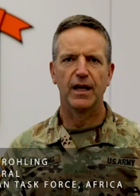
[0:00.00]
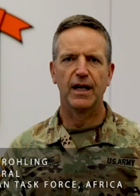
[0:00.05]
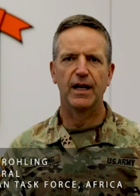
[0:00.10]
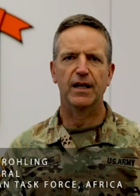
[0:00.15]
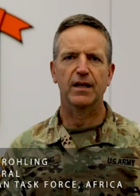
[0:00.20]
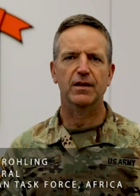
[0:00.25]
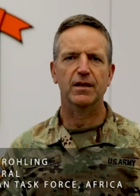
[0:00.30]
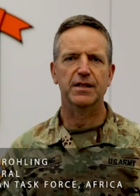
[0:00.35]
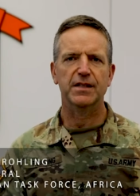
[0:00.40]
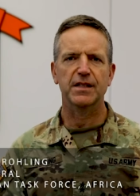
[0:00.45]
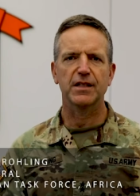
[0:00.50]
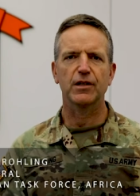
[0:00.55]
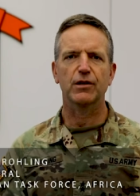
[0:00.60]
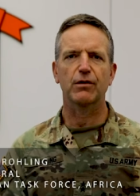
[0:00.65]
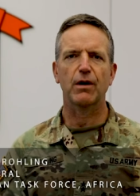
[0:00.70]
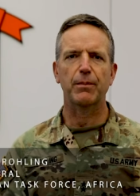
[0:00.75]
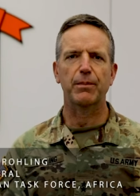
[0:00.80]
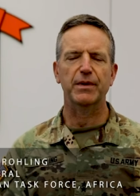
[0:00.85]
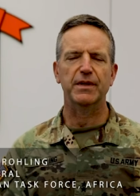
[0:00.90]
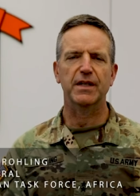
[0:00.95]
and the
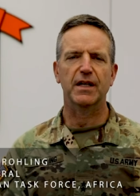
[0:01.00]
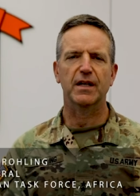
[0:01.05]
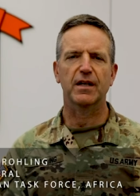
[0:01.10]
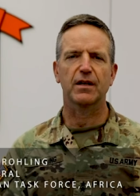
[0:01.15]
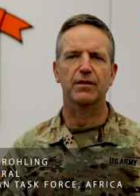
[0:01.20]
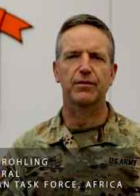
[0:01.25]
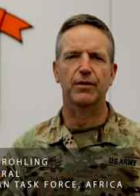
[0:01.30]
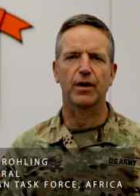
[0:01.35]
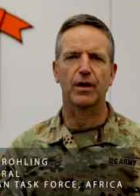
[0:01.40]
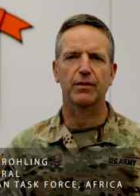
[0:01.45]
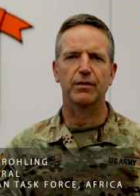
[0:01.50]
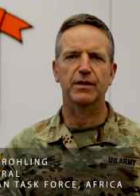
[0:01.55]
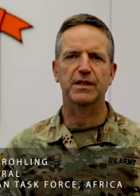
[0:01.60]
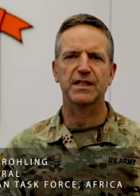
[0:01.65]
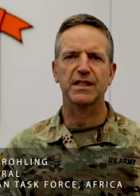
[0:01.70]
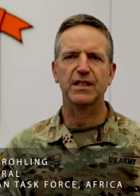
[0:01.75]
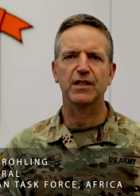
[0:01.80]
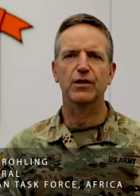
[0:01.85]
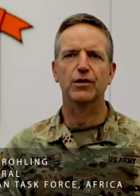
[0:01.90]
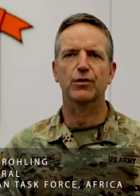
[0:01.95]
senior representative, uh,
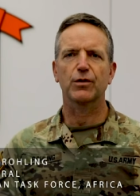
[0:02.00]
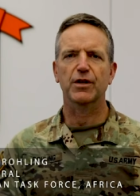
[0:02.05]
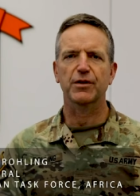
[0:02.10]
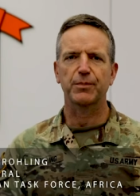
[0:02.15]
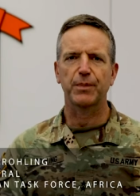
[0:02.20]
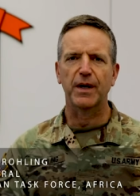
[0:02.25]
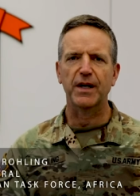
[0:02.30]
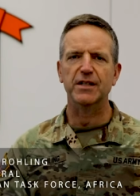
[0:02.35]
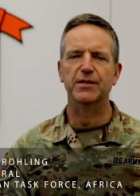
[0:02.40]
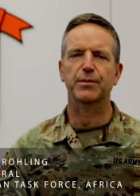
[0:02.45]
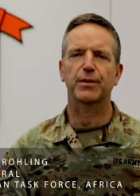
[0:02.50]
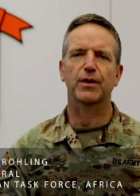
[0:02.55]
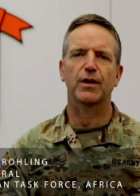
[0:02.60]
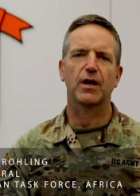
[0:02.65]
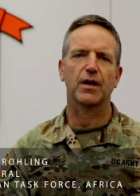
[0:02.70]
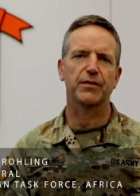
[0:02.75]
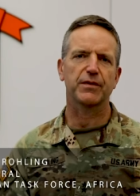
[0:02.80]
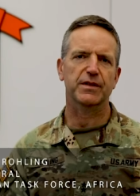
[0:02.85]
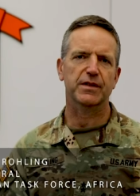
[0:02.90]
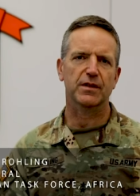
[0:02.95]
senior responsible
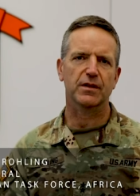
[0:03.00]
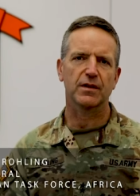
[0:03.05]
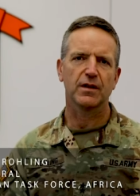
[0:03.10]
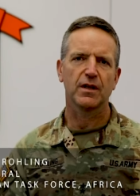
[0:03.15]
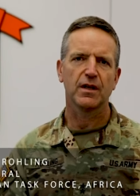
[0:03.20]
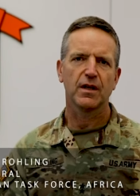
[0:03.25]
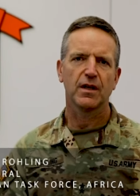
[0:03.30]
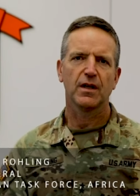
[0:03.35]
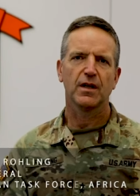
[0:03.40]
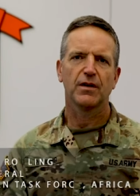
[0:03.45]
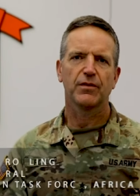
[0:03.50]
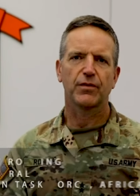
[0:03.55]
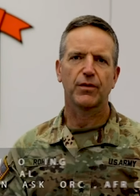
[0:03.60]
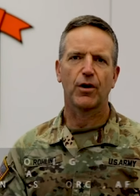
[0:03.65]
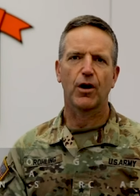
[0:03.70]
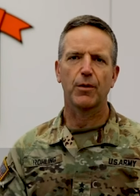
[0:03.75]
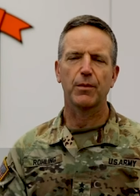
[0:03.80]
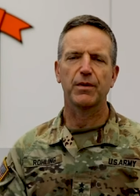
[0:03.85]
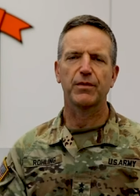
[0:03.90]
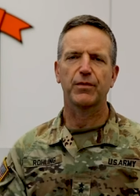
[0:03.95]
officer for
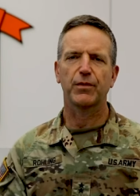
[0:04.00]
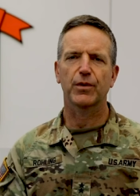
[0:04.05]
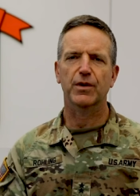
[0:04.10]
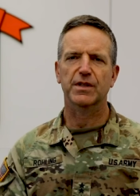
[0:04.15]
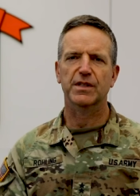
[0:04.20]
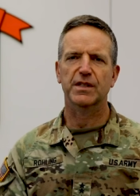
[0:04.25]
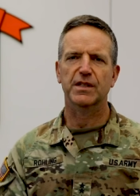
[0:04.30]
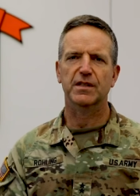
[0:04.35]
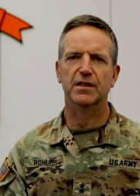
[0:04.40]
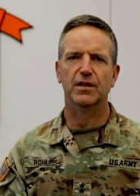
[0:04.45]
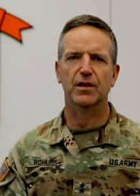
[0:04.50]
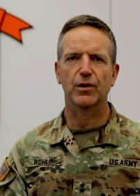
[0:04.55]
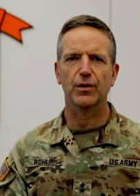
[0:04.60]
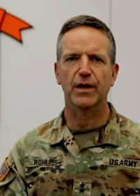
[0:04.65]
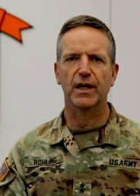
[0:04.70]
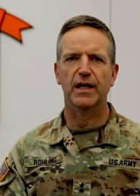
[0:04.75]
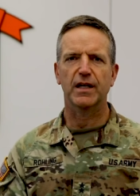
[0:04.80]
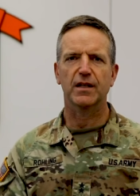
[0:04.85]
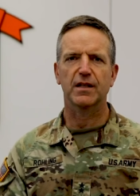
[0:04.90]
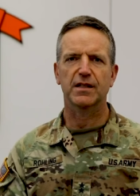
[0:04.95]
Army forces
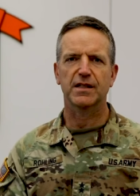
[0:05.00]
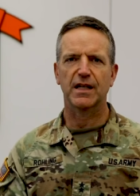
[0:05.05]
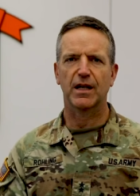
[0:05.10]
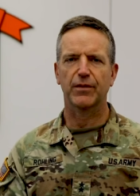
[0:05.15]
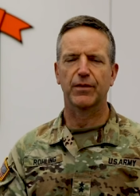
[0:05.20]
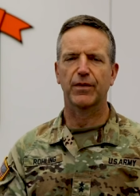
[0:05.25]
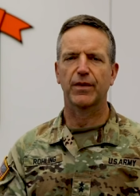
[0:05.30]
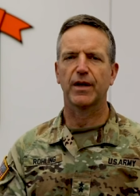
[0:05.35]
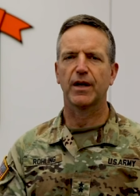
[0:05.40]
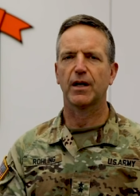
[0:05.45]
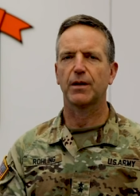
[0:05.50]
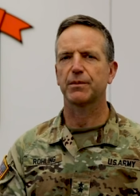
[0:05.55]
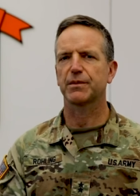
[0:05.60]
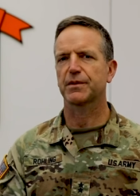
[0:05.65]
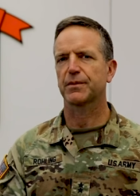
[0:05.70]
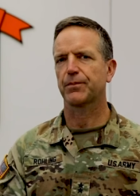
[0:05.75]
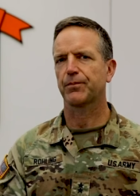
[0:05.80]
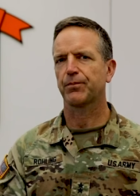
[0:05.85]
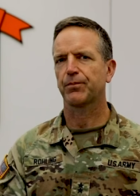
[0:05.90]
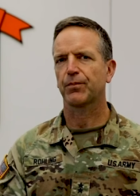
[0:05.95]
located south of the
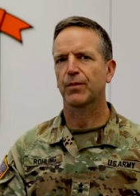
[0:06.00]
Alps.